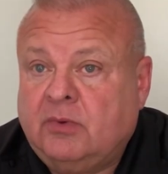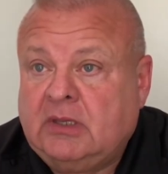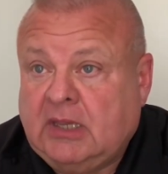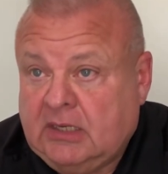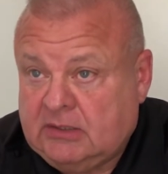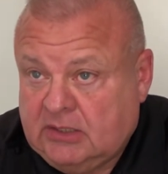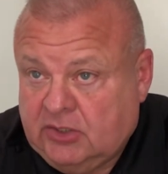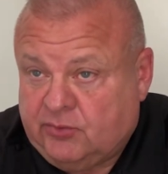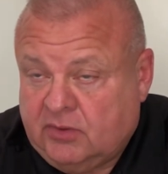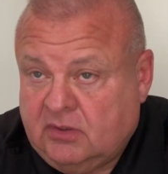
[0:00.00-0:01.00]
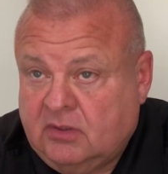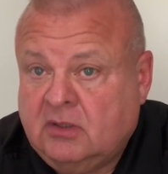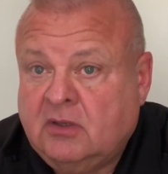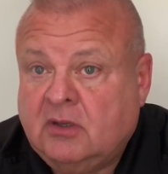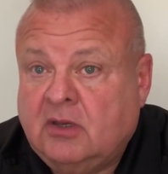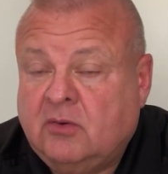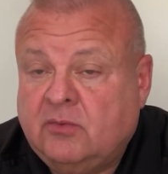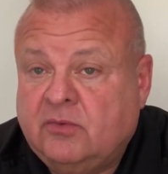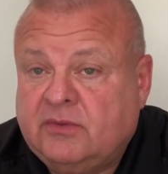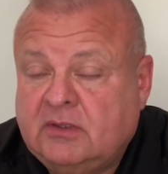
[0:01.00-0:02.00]
we gained entry uh,
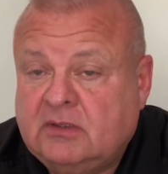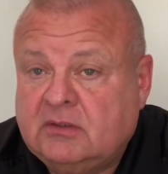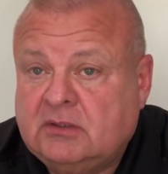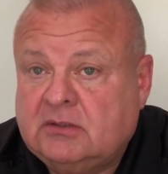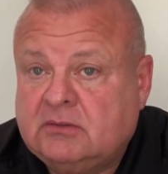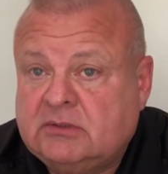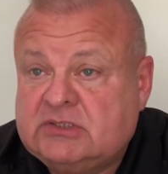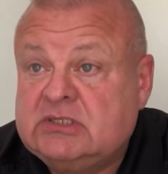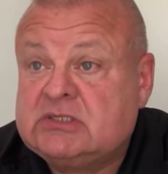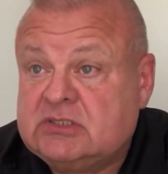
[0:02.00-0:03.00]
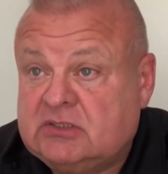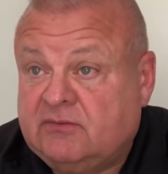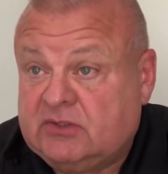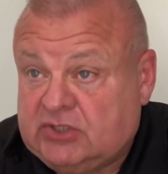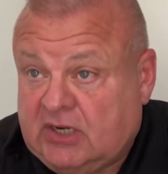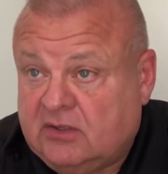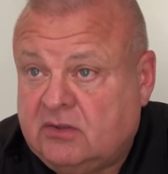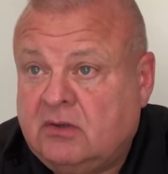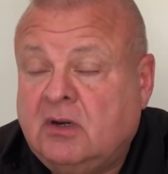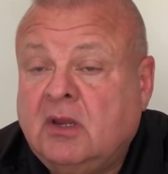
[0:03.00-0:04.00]
with the uh, assistance of the
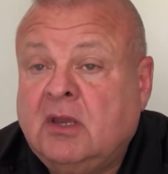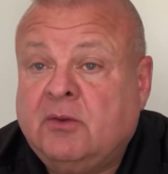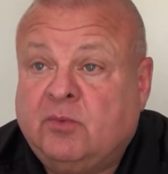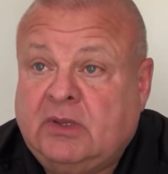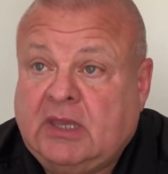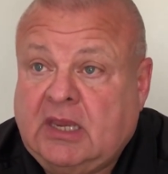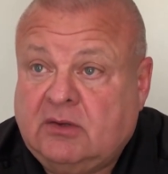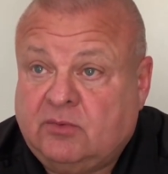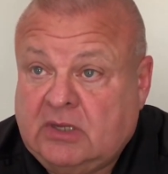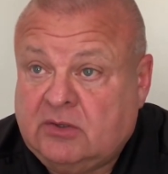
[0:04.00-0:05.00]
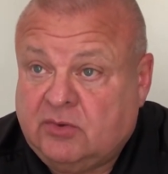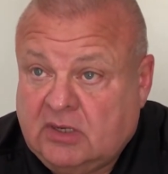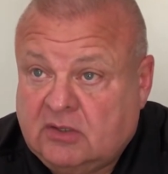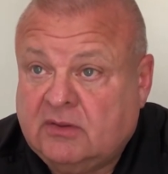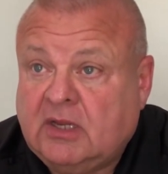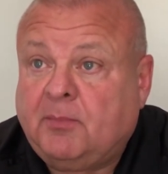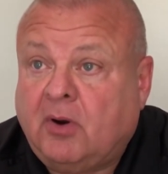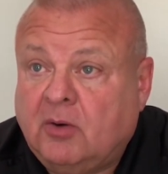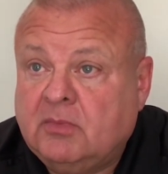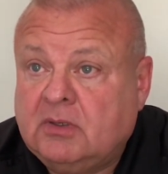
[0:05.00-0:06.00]
janitor. We gained entry into that
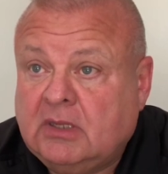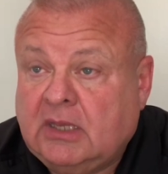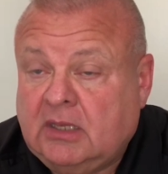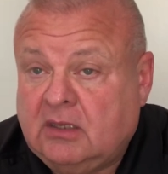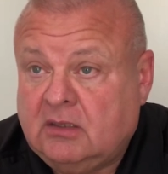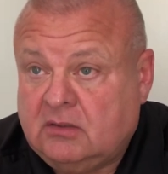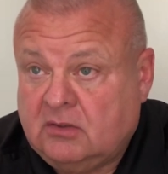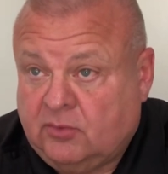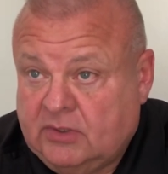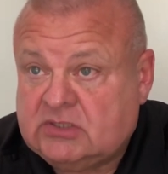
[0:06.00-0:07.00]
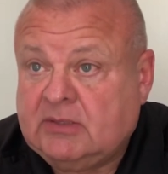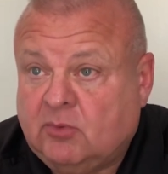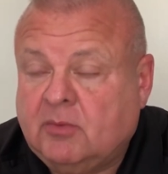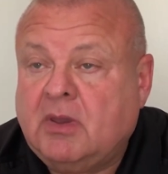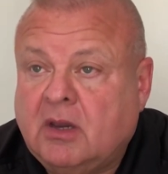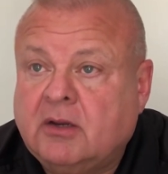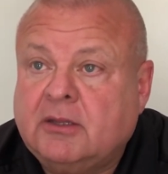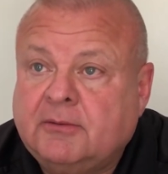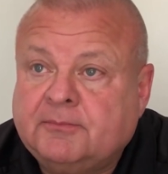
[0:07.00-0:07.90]
apartment and arrested him on the balcony.